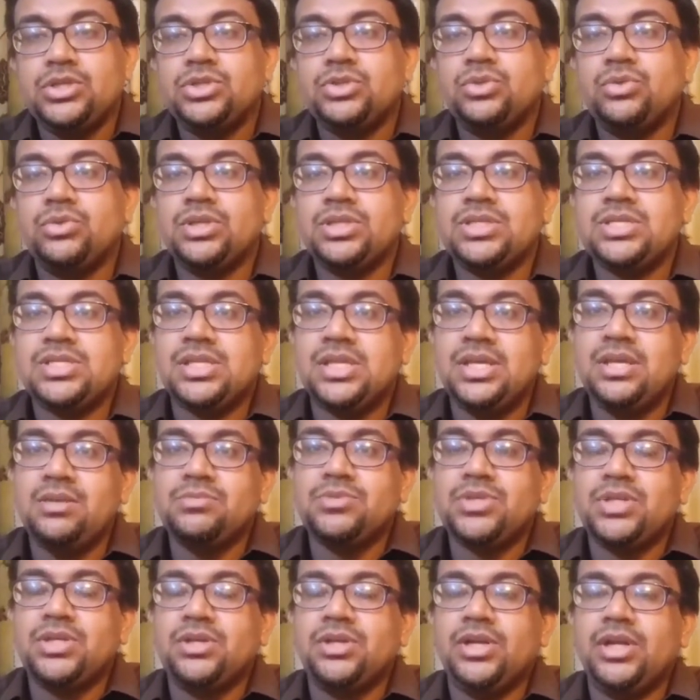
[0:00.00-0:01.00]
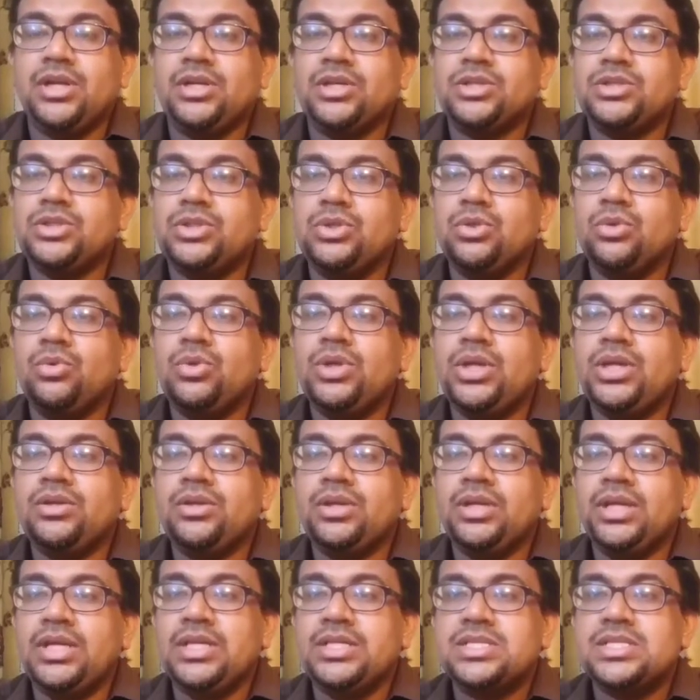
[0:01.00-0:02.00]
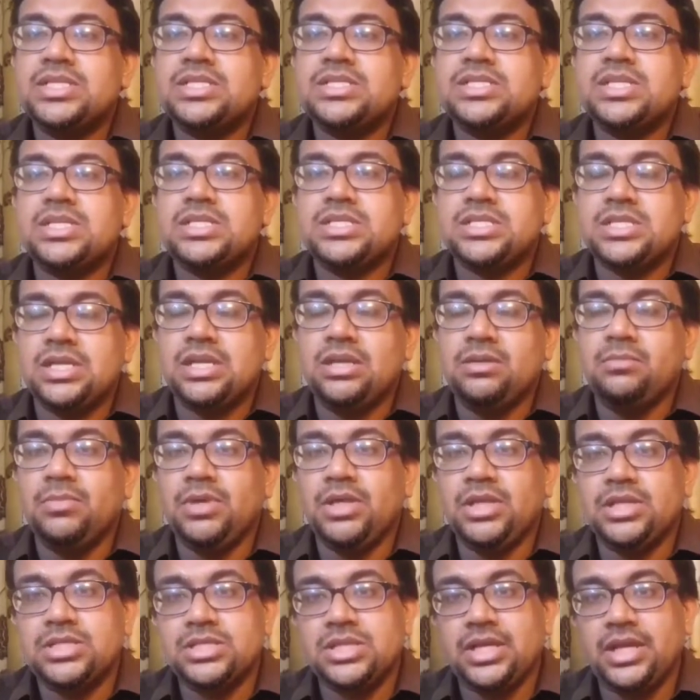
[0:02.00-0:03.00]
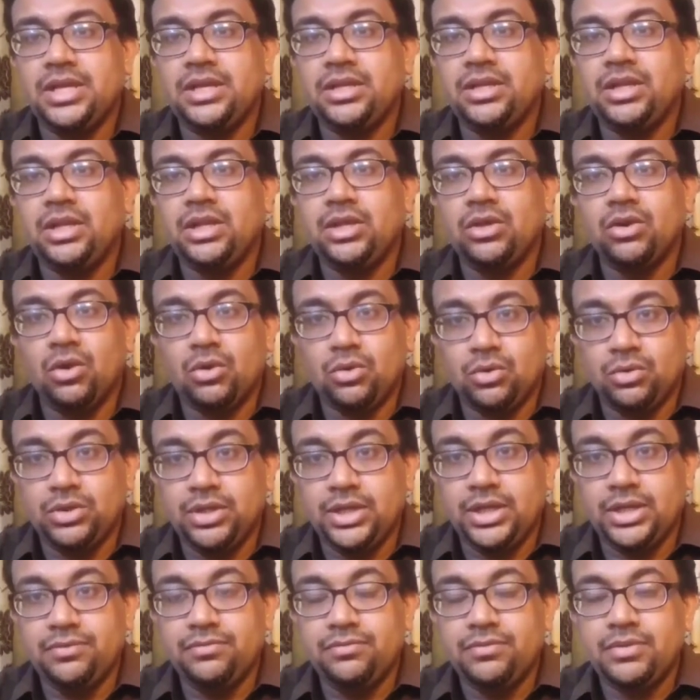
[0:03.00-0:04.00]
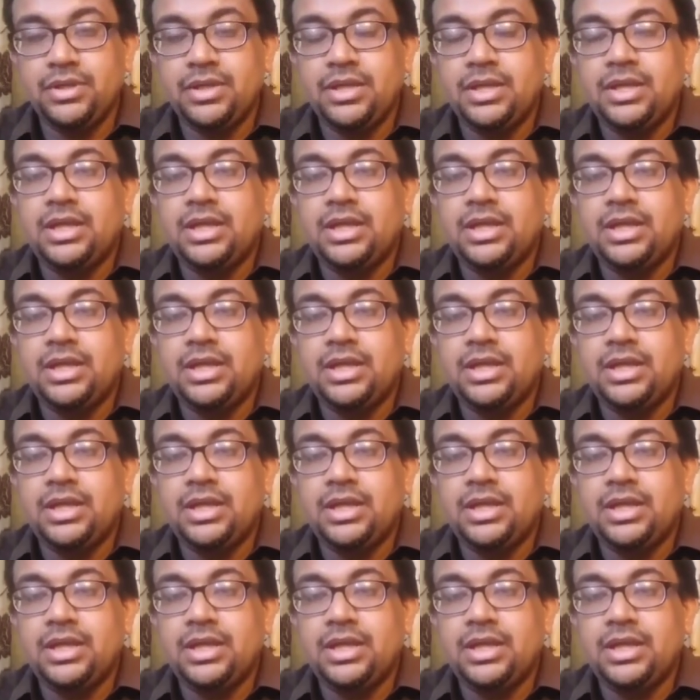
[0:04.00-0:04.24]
So this steam generator slowly releases the steam inside the autoclave